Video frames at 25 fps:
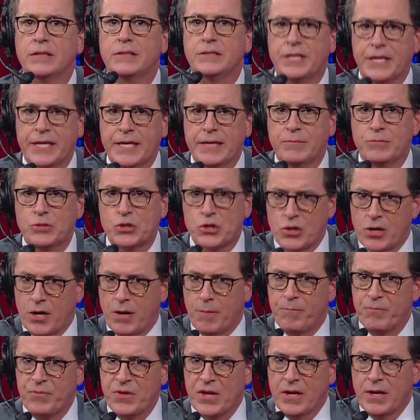Team
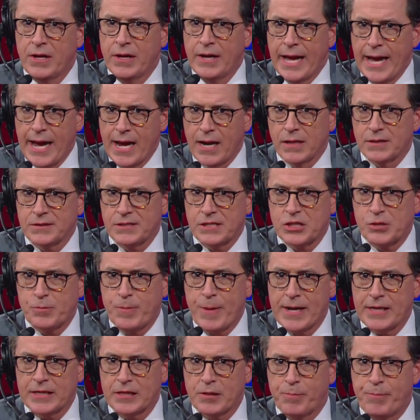Trump. Analysts
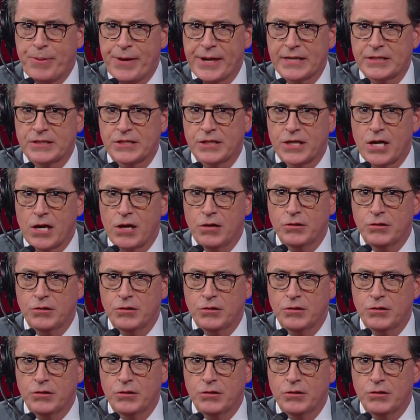expect the pick to go